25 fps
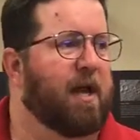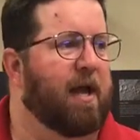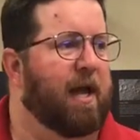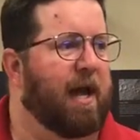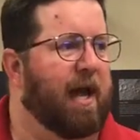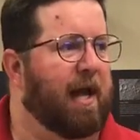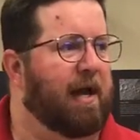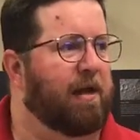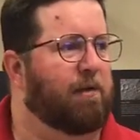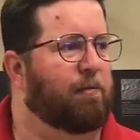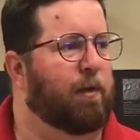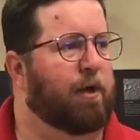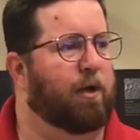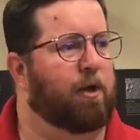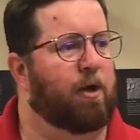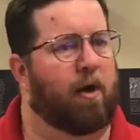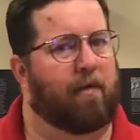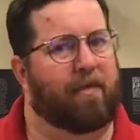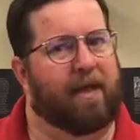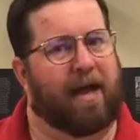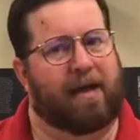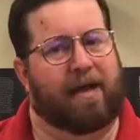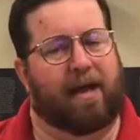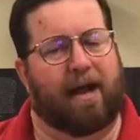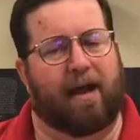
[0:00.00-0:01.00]
And we call
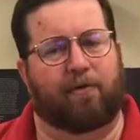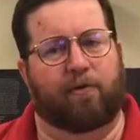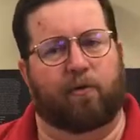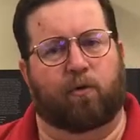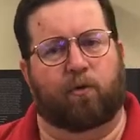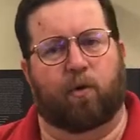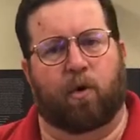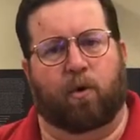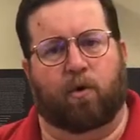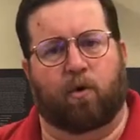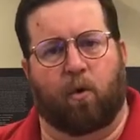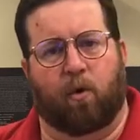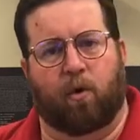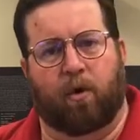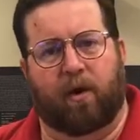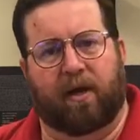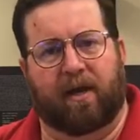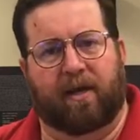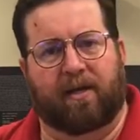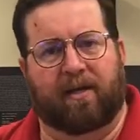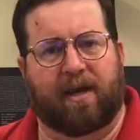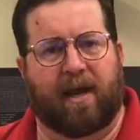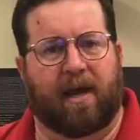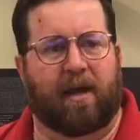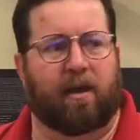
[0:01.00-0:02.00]
that now the
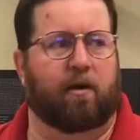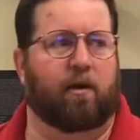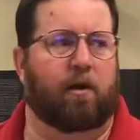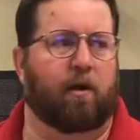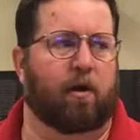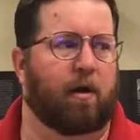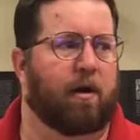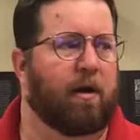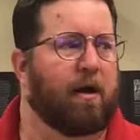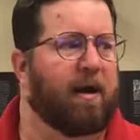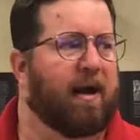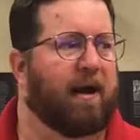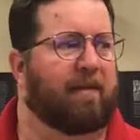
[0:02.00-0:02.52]
Gregorian calendar,